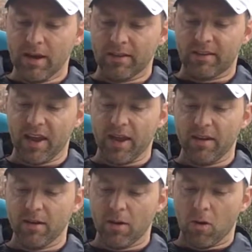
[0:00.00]

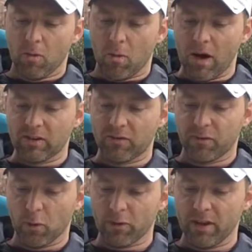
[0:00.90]
Instead, Wasp
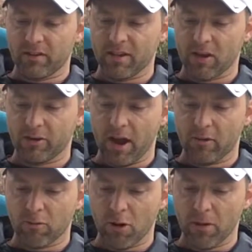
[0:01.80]
floored the accelerator
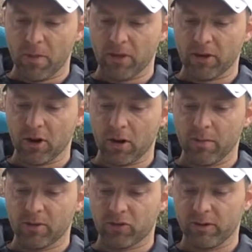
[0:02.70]
and rode up on the curb,
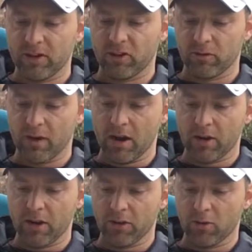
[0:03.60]
screeching around
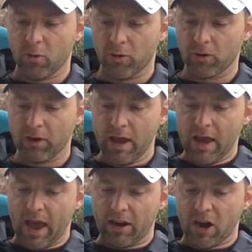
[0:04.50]
another corner
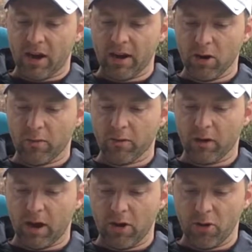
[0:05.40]
and knocking
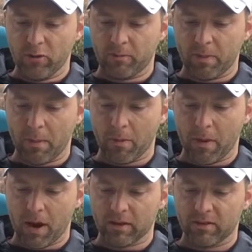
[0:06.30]
over a newspaper
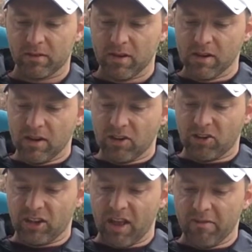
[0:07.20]
box.
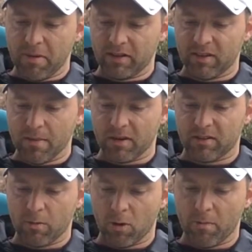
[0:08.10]
She left my stomach
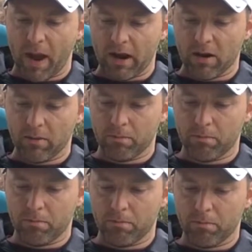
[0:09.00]
somewhere back on
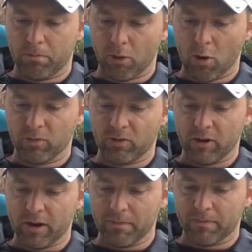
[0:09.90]
Brome
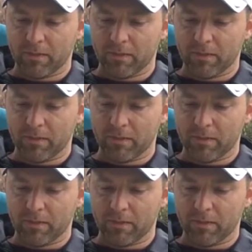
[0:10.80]
Street.